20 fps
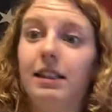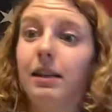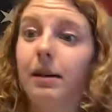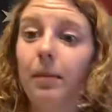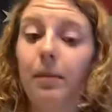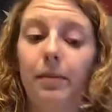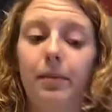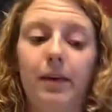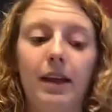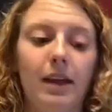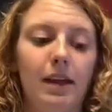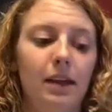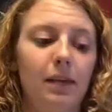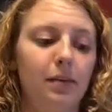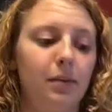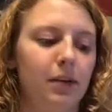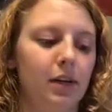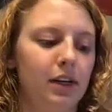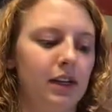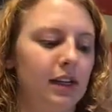a big
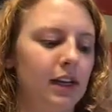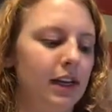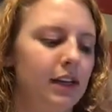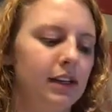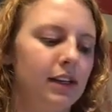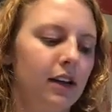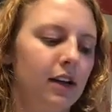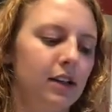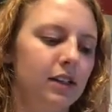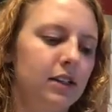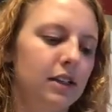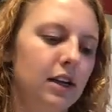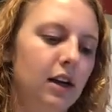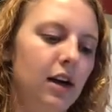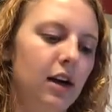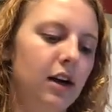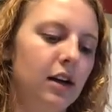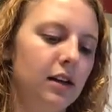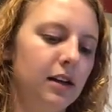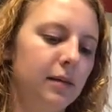book that talks
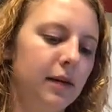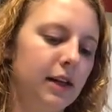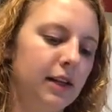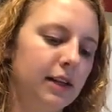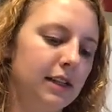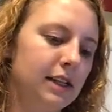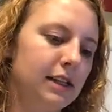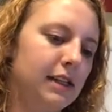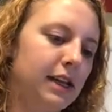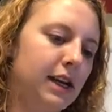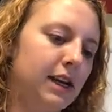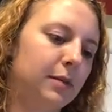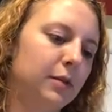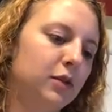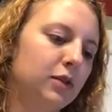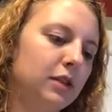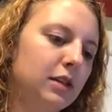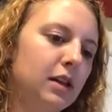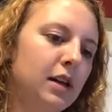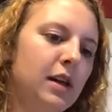all about these
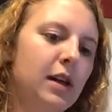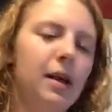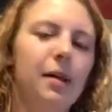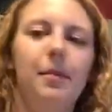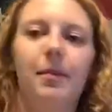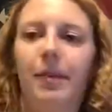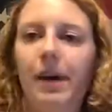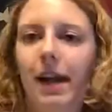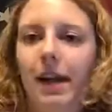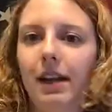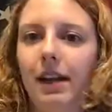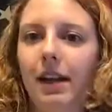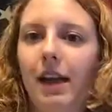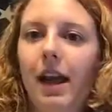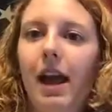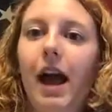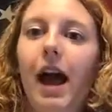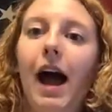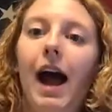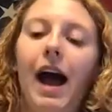animals. But
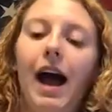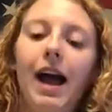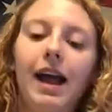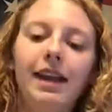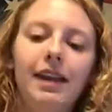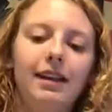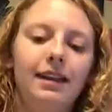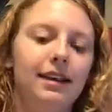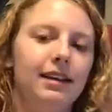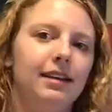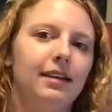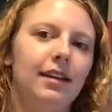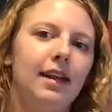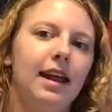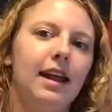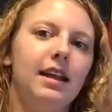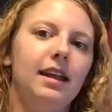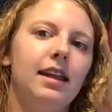I can say